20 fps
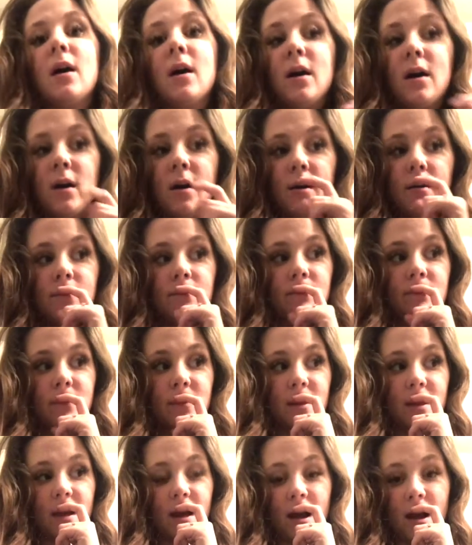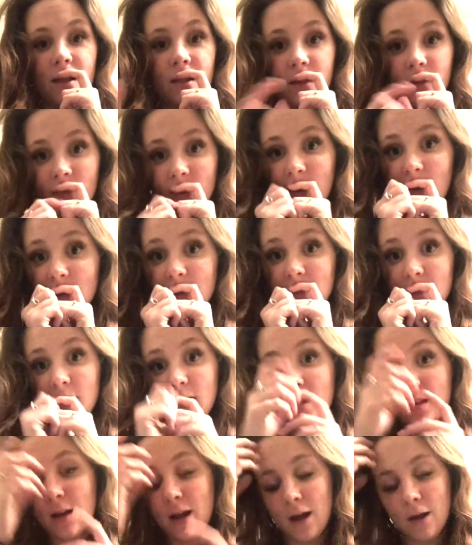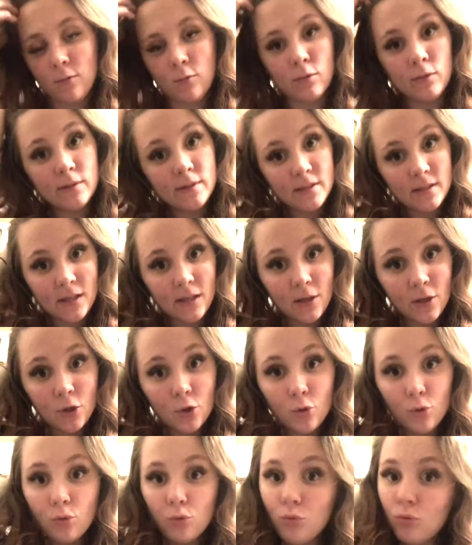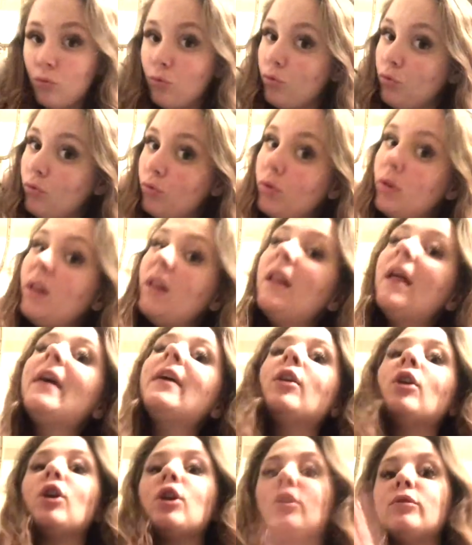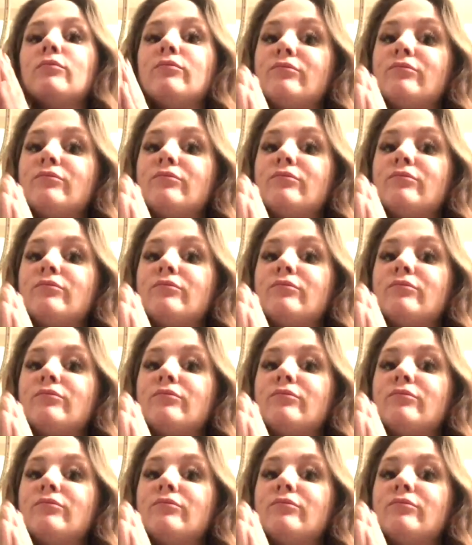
I love you guys, and I will see you later.